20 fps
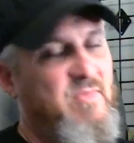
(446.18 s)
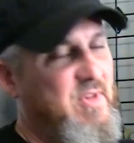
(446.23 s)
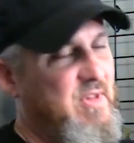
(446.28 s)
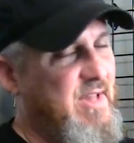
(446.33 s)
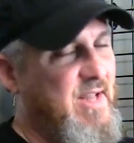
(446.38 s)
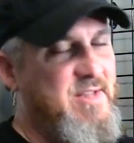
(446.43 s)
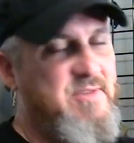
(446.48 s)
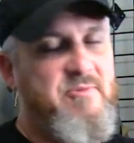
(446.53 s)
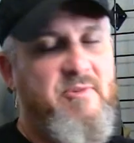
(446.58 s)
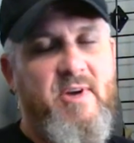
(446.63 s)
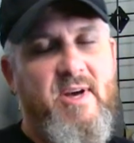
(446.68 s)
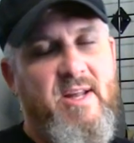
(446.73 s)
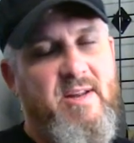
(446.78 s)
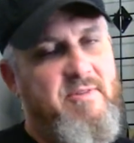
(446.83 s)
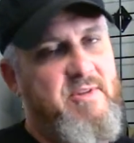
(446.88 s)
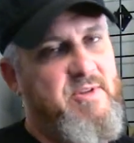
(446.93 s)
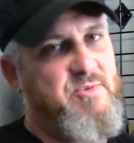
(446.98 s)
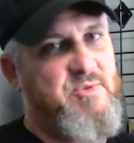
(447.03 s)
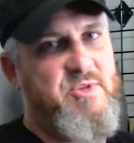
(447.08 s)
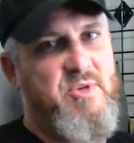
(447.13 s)
That's fine
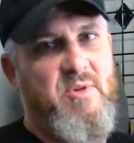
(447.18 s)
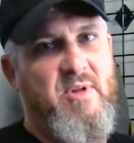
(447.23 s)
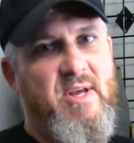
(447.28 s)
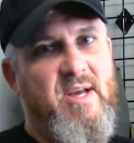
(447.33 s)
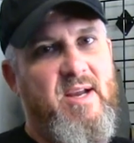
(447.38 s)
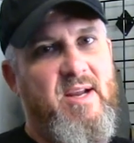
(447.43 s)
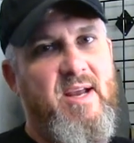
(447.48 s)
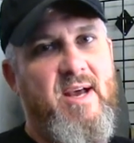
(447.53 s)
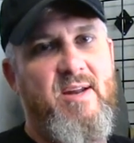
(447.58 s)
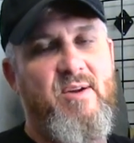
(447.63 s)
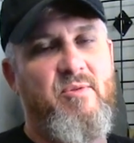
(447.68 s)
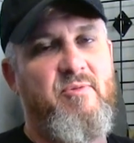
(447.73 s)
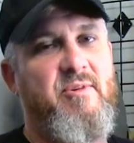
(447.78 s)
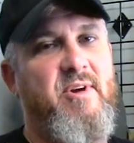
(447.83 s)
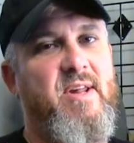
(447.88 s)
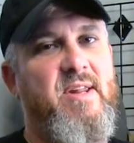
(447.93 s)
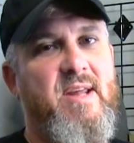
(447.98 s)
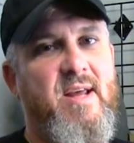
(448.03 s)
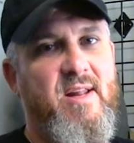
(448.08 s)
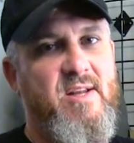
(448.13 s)
if that's what you like. I don't
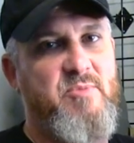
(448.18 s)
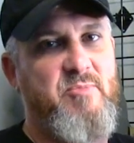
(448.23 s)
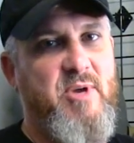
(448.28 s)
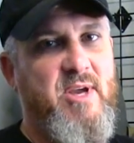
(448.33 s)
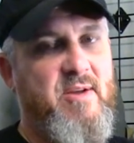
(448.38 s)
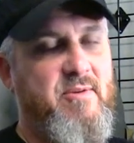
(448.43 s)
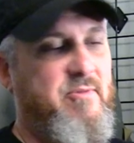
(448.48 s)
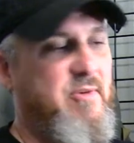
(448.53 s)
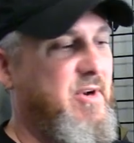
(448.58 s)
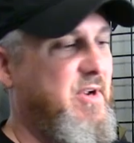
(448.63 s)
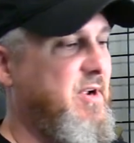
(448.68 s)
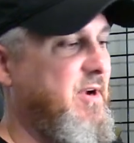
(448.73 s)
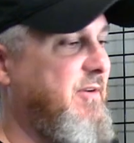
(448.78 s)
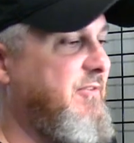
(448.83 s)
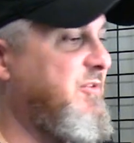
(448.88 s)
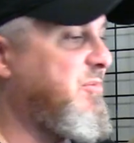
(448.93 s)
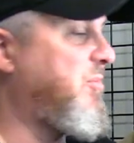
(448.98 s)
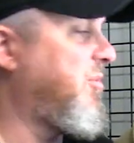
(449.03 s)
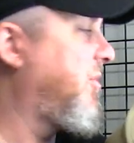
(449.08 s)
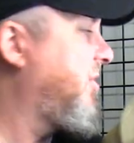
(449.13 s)
find the Alice pack very
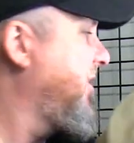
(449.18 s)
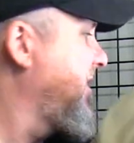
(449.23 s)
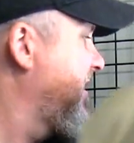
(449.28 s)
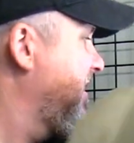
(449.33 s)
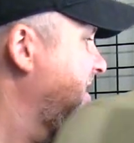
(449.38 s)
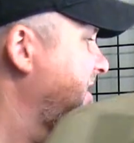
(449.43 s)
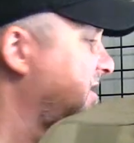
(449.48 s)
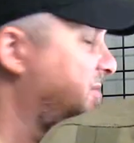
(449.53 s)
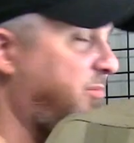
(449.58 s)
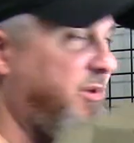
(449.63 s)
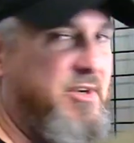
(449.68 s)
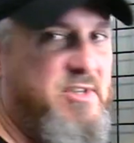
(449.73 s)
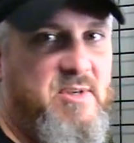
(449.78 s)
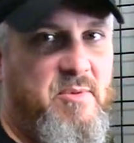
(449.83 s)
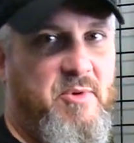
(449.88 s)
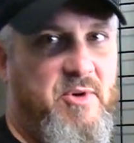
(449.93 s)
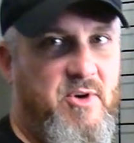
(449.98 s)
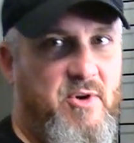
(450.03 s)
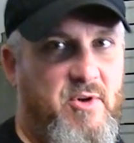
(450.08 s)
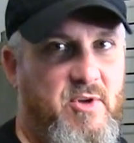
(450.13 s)
comfortable,
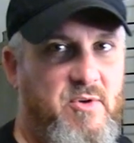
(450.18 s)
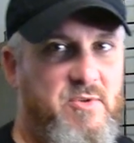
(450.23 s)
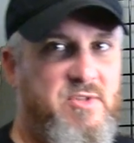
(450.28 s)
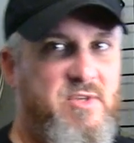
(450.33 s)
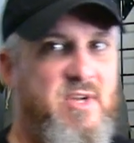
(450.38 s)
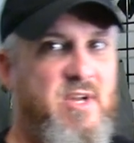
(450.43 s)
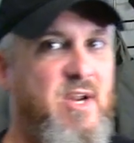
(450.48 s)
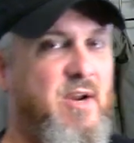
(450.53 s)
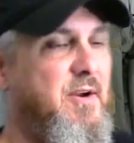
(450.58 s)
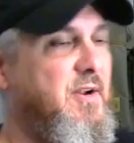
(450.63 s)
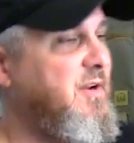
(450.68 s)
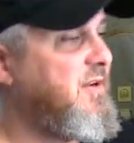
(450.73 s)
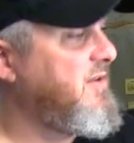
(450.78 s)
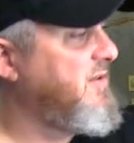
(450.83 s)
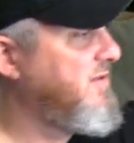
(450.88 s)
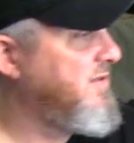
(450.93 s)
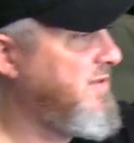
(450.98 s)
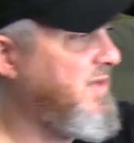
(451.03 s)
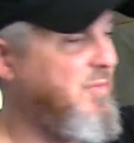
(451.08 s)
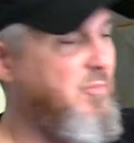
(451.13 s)
especially when you're used to
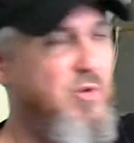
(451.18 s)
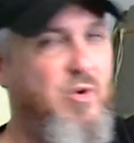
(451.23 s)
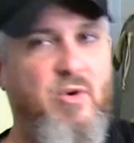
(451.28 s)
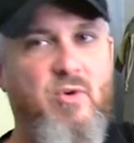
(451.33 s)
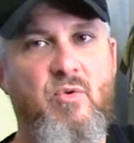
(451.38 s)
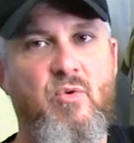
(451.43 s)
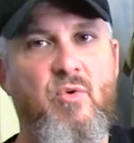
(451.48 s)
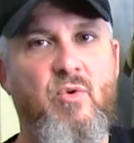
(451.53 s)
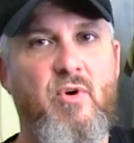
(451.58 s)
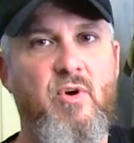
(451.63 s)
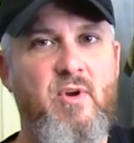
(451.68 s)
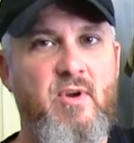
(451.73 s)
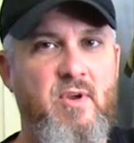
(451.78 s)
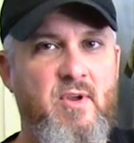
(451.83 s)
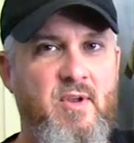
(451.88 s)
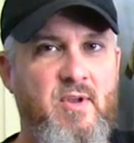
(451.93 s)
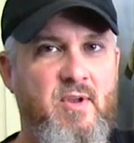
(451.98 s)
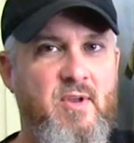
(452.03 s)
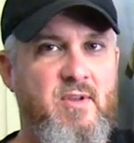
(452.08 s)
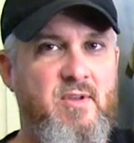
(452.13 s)
carrying a Markhor,
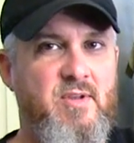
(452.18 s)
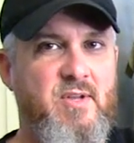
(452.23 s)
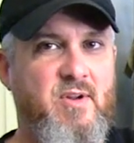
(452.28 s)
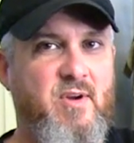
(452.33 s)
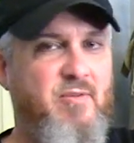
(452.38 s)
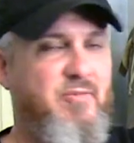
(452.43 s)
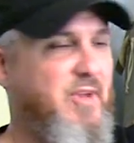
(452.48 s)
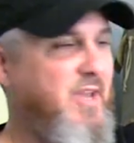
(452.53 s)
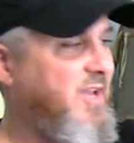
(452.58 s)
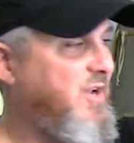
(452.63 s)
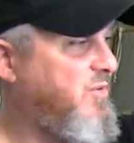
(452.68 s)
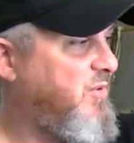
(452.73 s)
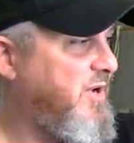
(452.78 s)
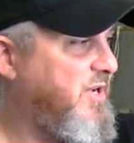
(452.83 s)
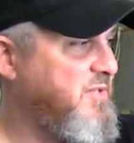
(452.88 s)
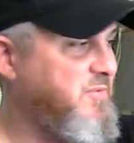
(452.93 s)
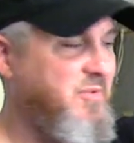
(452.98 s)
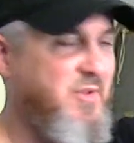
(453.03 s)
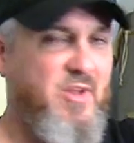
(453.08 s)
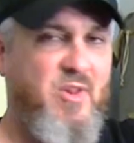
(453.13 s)
you know,
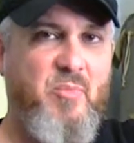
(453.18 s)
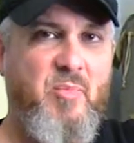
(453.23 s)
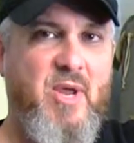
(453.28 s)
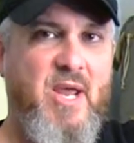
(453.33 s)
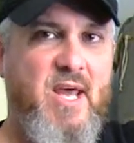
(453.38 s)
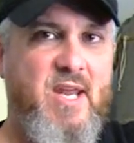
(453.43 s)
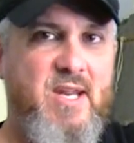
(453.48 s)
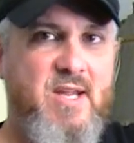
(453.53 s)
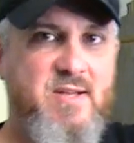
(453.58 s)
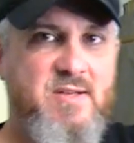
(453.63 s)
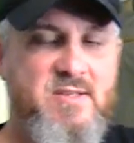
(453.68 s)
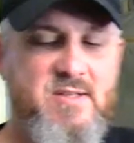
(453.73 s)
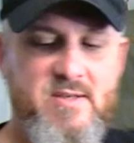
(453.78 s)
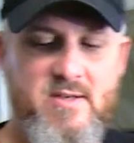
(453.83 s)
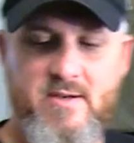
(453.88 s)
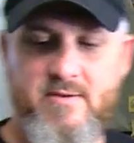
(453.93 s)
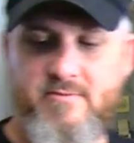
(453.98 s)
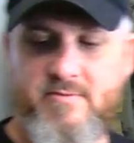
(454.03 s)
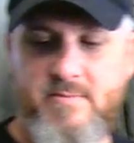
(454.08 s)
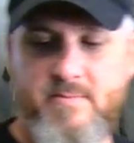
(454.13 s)
VanQuest with all the padding and
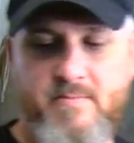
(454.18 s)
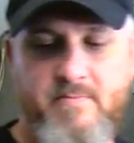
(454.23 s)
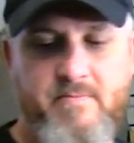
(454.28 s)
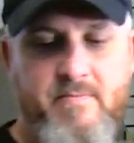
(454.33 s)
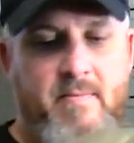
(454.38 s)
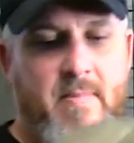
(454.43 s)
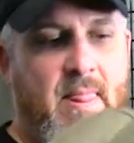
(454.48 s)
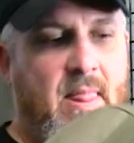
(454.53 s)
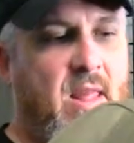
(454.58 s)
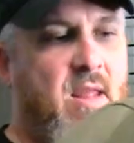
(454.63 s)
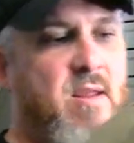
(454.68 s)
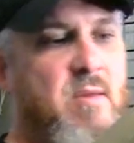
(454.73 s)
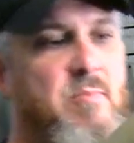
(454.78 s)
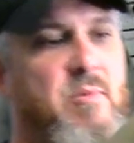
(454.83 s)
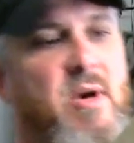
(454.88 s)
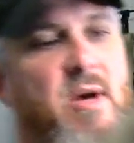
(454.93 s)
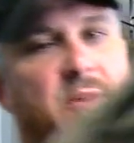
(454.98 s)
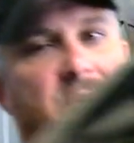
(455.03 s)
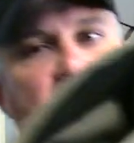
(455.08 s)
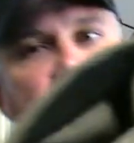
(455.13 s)
stuff.
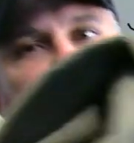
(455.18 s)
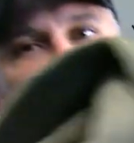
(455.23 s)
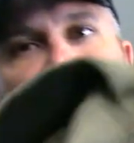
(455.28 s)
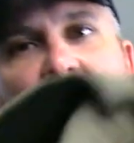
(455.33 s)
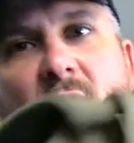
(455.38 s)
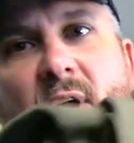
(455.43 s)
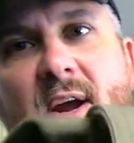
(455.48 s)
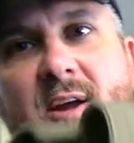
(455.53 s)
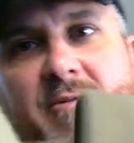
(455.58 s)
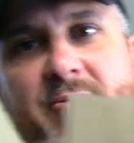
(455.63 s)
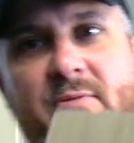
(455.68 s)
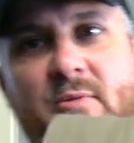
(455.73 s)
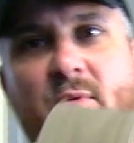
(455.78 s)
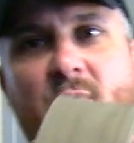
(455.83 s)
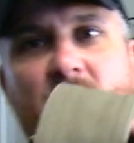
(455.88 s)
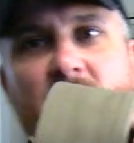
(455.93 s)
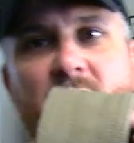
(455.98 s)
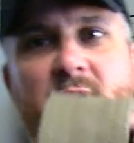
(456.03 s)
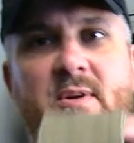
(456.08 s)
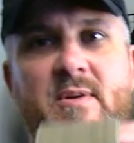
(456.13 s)
But these are great
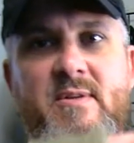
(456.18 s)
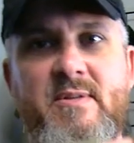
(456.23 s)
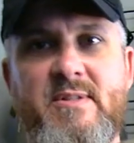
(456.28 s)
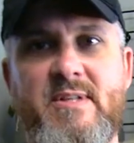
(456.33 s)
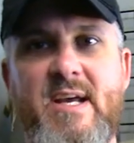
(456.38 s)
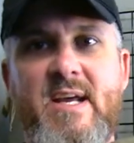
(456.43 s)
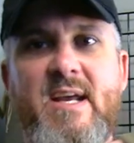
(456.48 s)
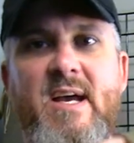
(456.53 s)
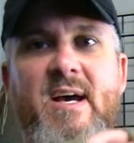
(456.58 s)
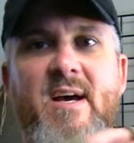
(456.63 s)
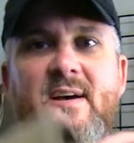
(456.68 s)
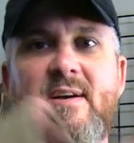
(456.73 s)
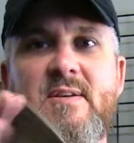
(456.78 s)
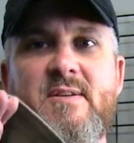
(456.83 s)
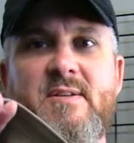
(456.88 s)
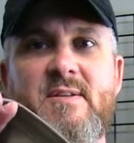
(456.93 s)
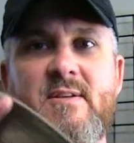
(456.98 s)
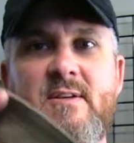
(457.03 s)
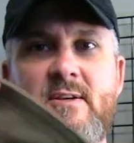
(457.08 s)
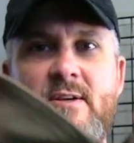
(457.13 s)
for day
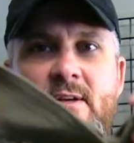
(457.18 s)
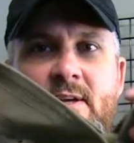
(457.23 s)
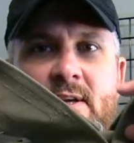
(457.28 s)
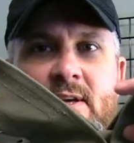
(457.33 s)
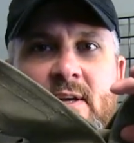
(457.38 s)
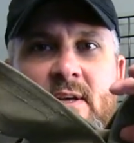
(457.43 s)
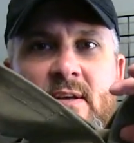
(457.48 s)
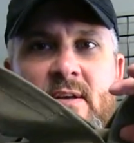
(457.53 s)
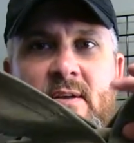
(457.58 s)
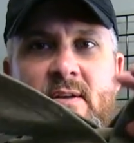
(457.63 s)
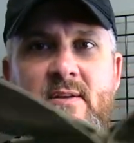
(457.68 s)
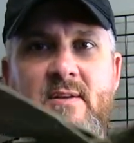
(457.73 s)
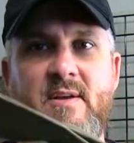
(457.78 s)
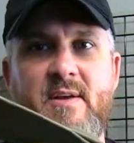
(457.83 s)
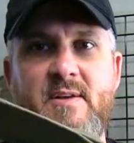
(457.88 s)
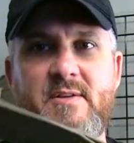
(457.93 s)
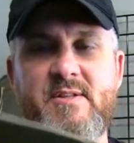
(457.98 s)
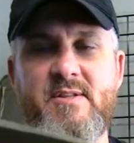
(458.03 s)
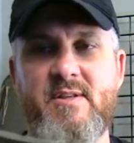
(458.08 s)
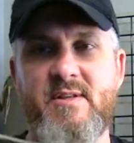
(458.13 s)
hikes.
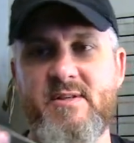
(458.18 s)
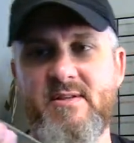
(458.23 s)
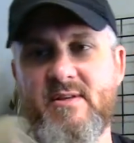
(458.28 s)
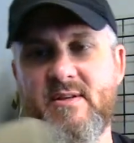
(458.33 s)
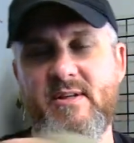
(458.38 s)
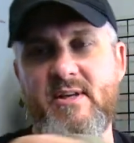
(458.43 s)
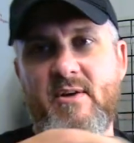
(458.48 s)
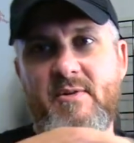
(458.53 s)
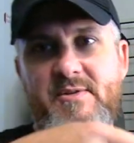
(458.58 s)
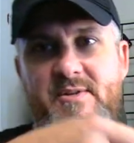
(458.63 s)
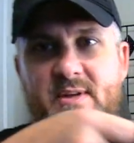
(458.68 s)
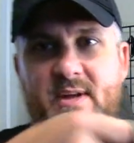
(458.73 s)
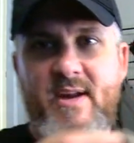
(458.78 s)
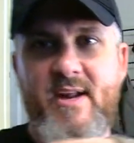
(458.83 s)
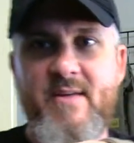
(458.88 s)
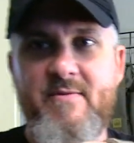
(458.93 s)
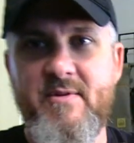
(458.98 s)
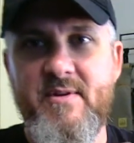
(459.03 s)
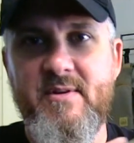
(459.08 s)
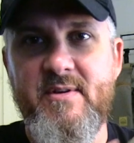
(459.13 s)
It's just, you know, it's
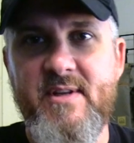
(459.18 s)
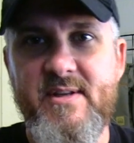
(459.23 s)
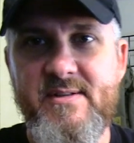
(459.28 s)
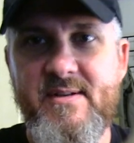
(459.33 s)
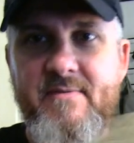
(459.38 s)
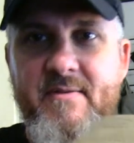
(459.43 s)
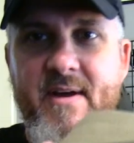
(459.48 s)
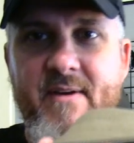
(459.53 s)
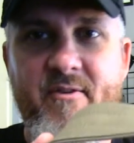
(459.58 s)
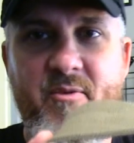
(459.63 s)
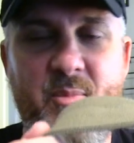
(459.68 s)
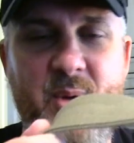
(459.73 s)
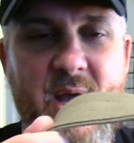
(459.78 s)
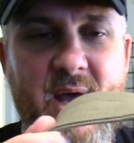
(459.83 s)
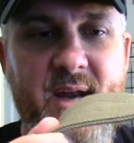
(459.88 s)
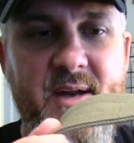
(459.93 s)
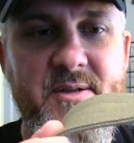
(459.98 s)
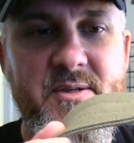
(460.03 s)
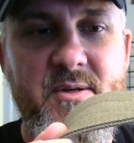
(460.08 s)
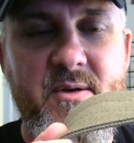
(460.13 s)
not even, doesn't even have a
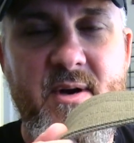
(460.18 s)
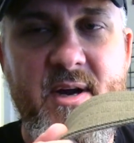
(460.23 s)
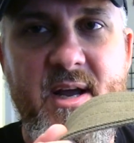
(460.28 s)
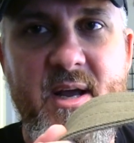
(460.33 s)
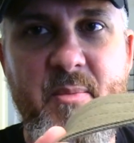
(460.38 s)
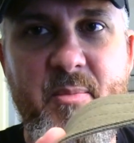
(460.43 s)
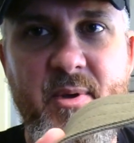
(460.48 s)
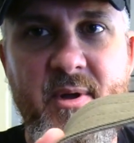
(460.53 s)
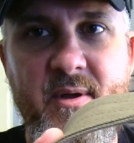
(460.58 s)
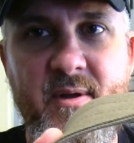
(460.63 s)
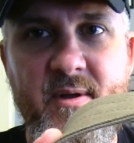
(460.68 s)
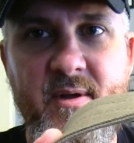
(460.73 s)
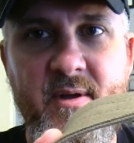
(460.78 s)
padded strap.